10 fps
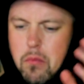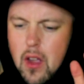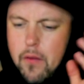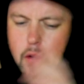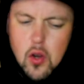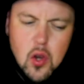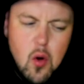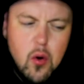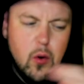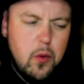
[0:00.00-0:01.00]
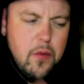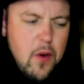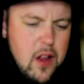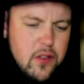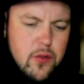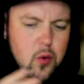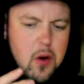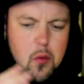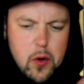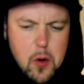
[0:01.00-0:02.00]
if you're alone or with friends or
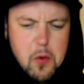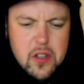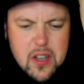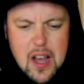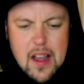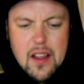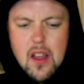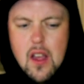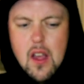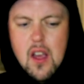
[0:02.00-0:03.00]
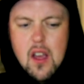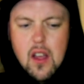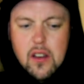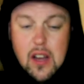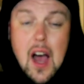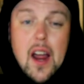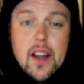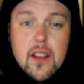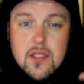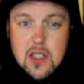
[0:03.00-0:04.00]
whoever when you're about to die. Dying
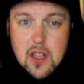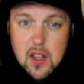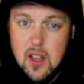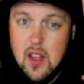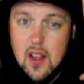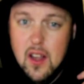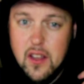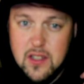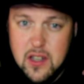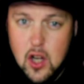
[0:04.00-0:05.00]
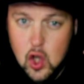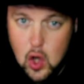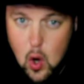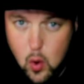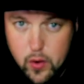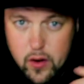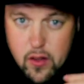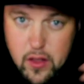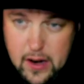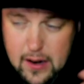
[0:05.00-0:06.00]
is an is an alone
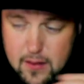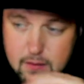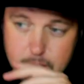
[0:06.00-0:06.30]
thing.